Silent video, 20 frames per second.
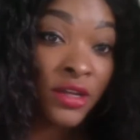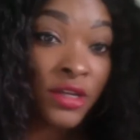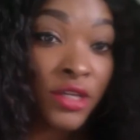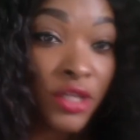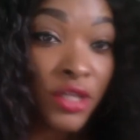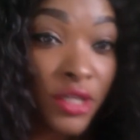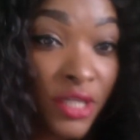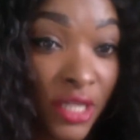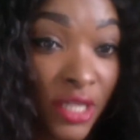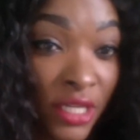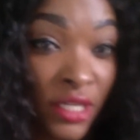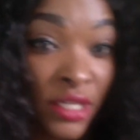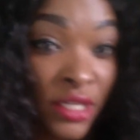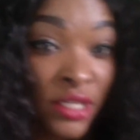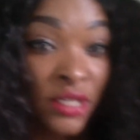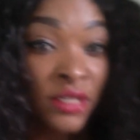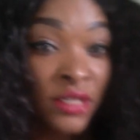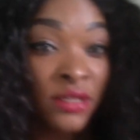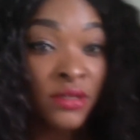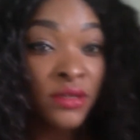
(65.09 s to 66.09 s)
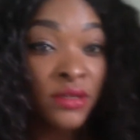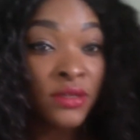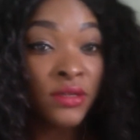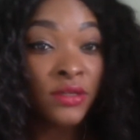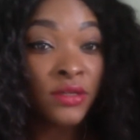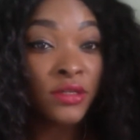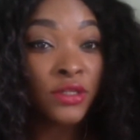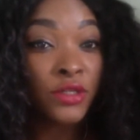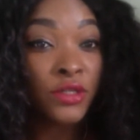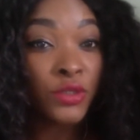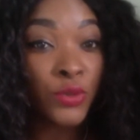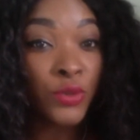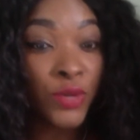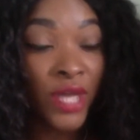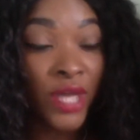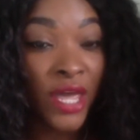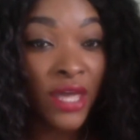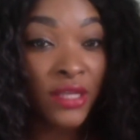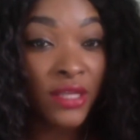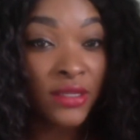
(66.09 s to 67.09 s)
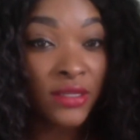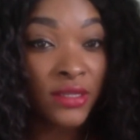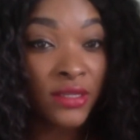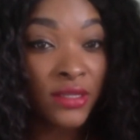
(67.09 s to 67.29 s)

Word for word: You need to get